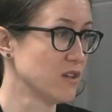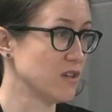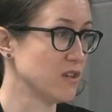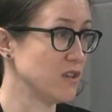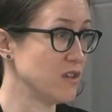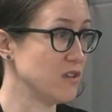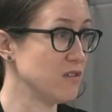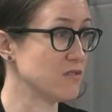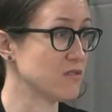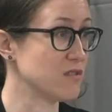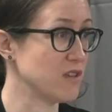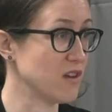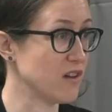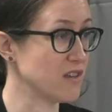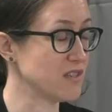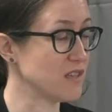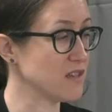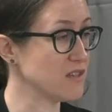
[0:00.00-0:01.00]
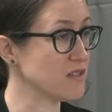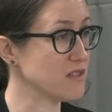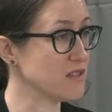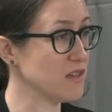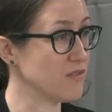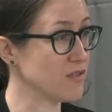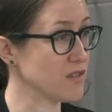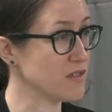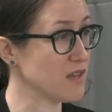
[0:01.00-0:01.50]
used the identity
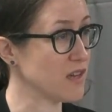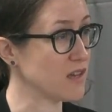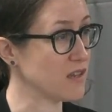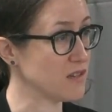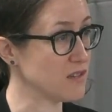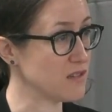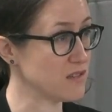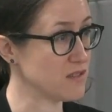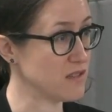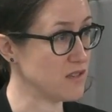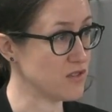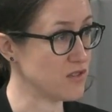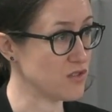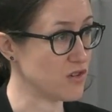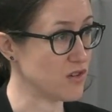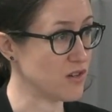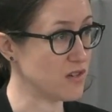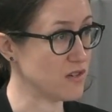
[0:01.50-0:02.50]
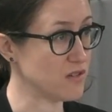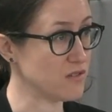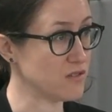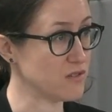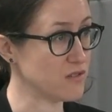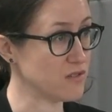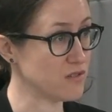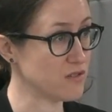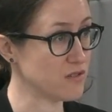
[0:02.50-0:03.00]
of a second deceased child.